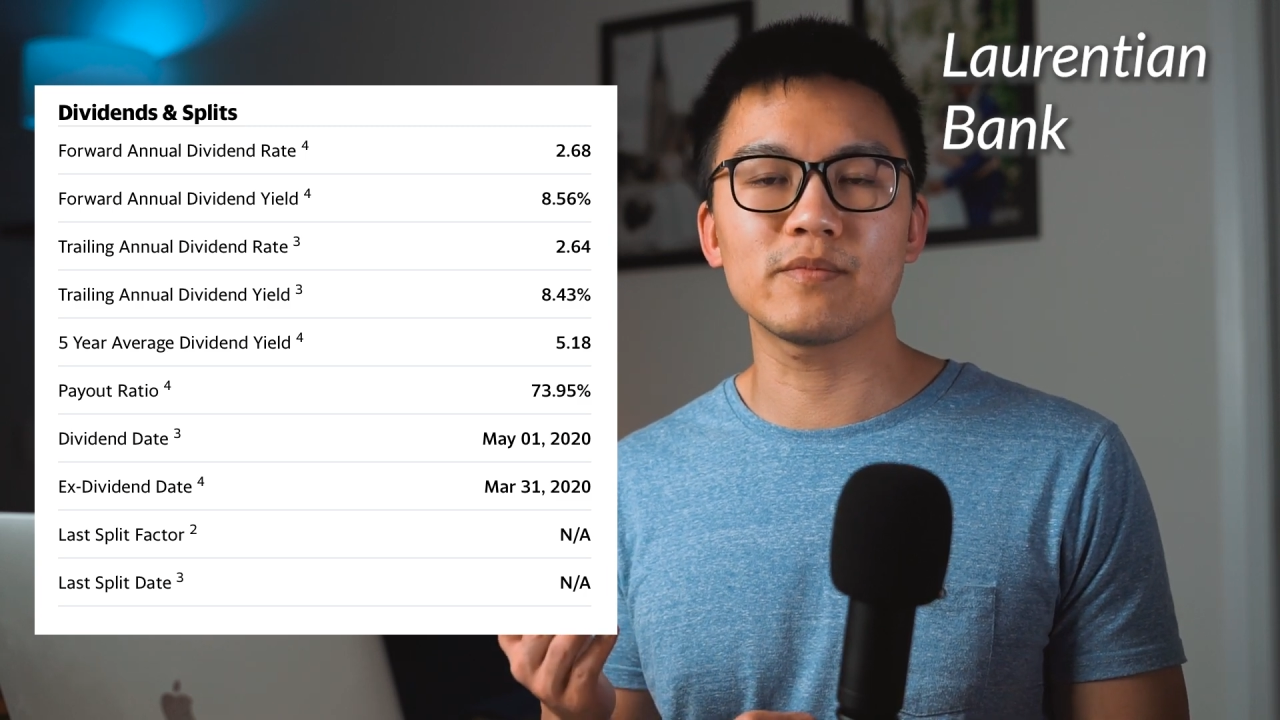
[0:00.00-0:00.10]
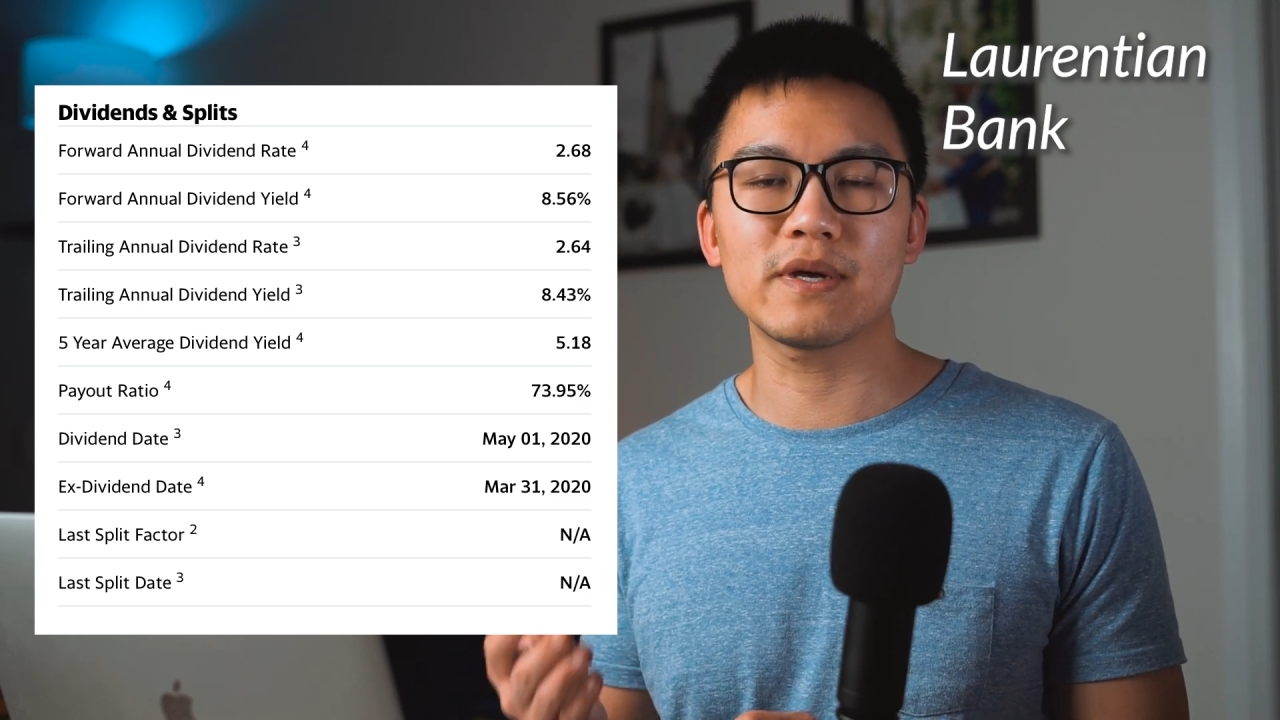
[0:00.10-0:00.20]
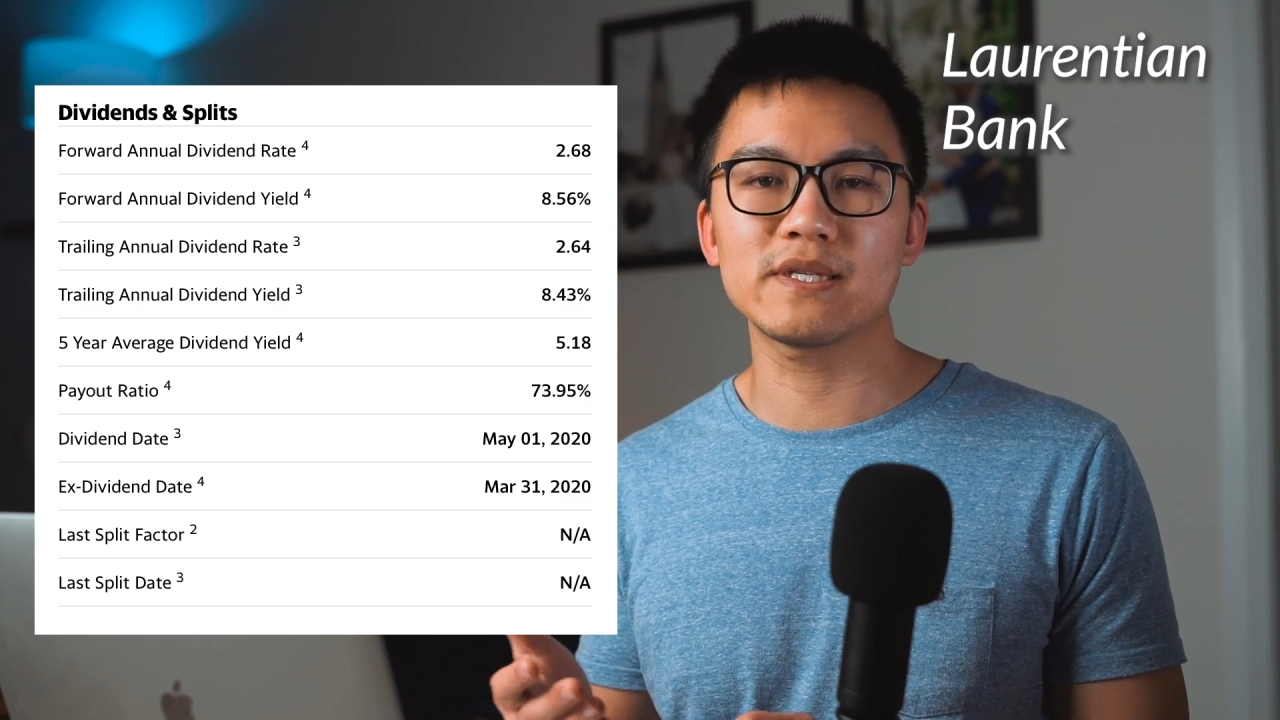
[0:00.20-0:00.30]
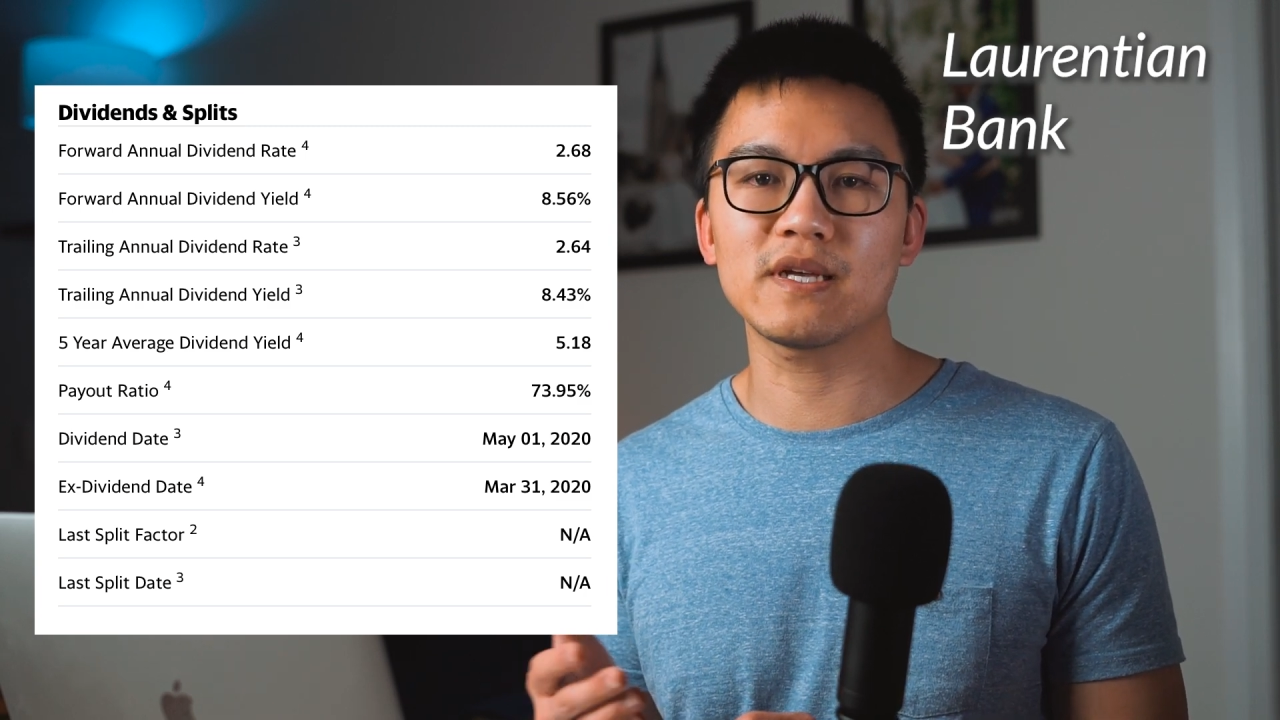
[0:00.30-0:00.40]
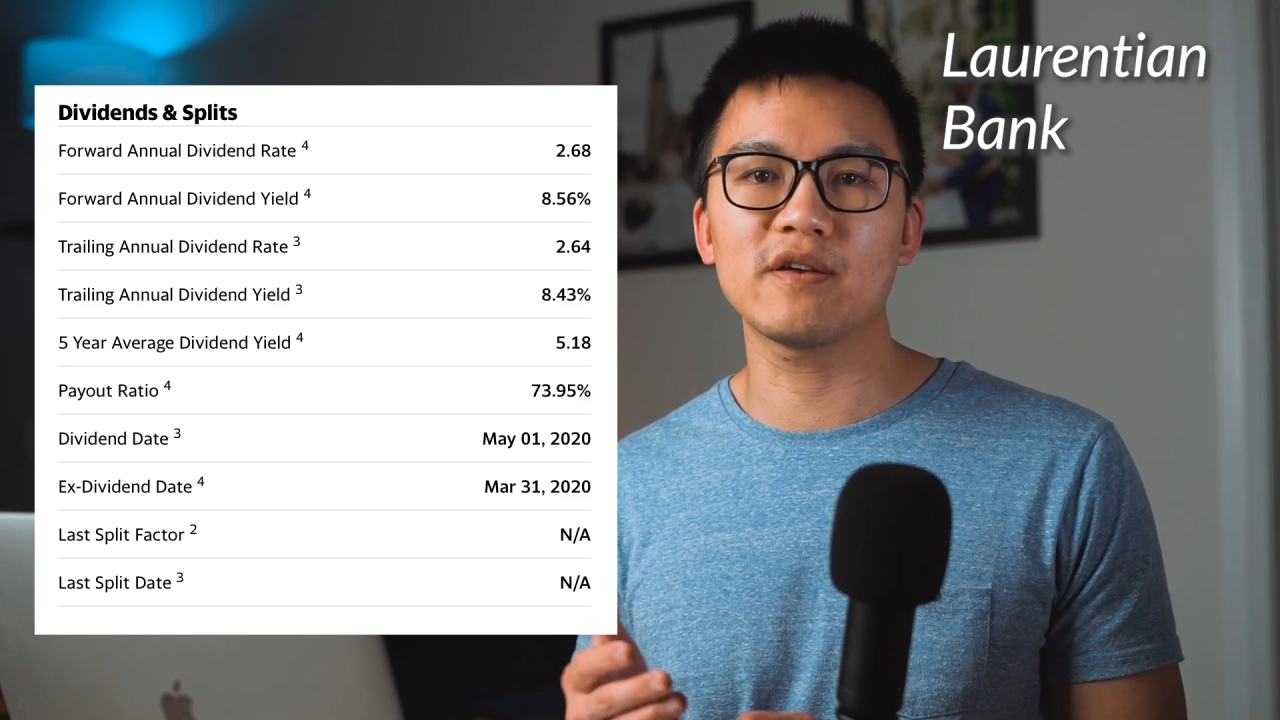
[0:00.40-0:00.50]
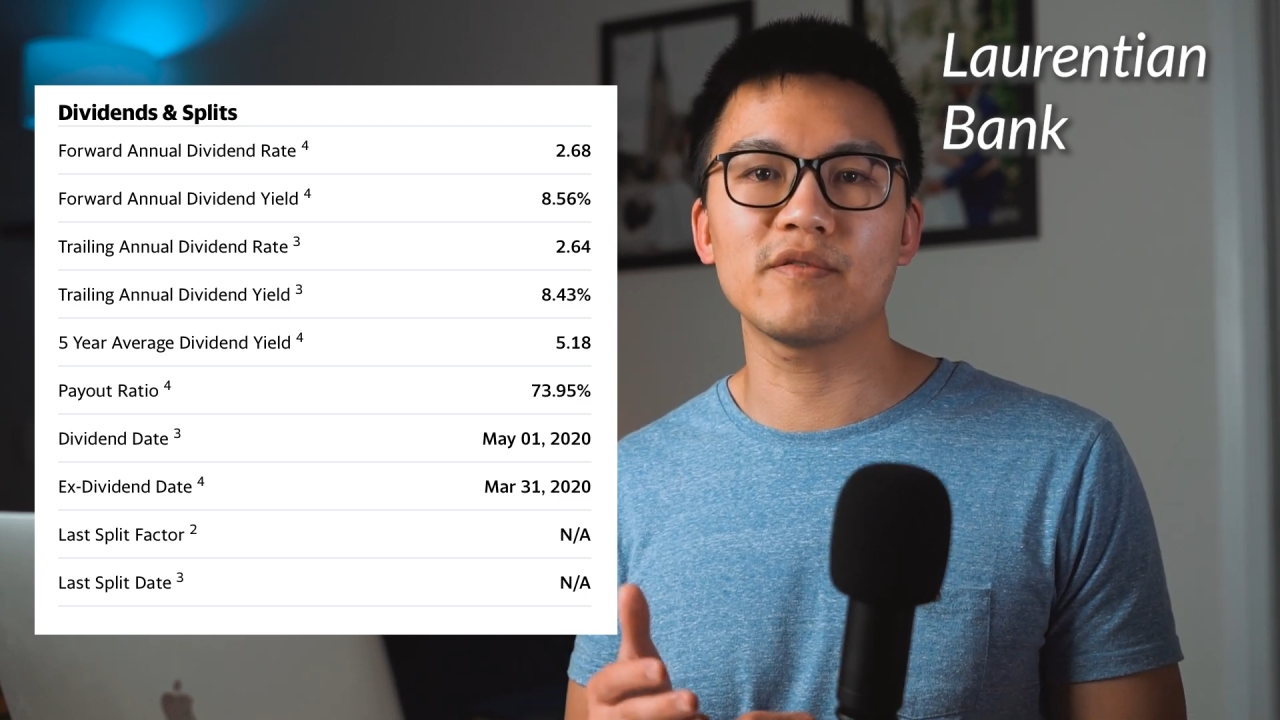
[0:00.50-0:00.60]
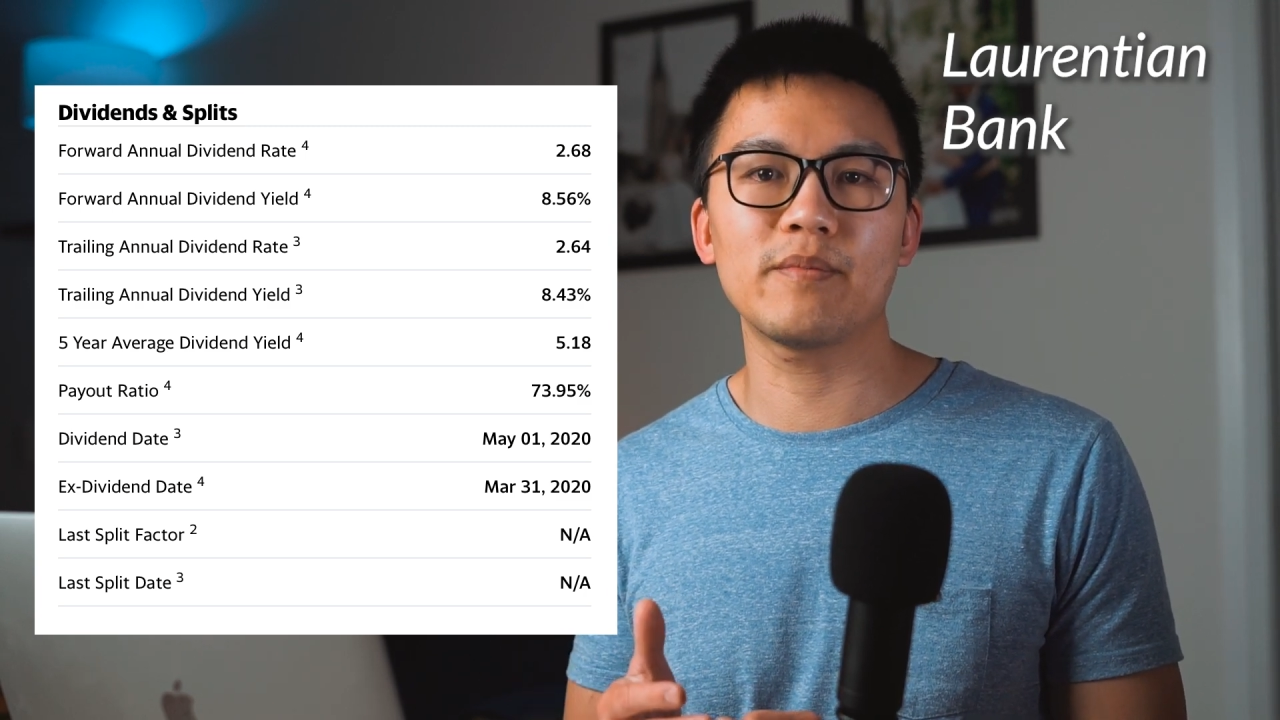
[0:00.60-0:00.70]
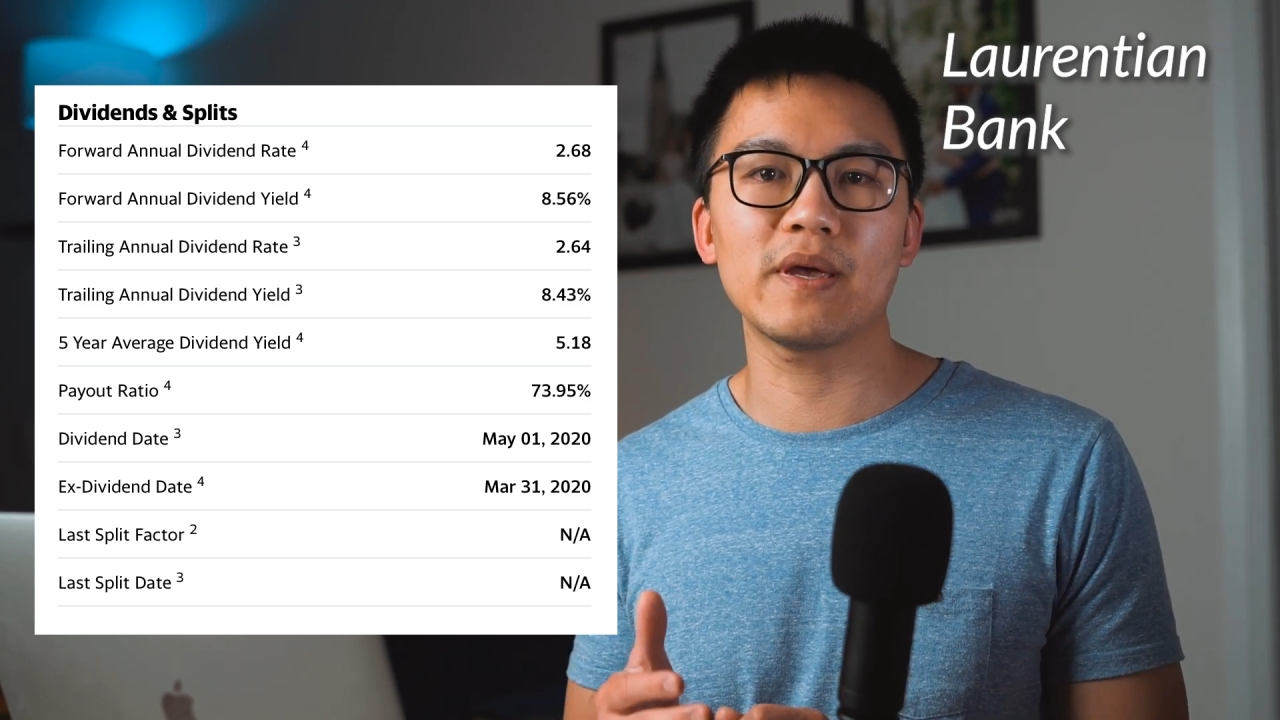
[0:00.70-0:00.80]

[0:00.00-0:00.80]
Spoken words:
myself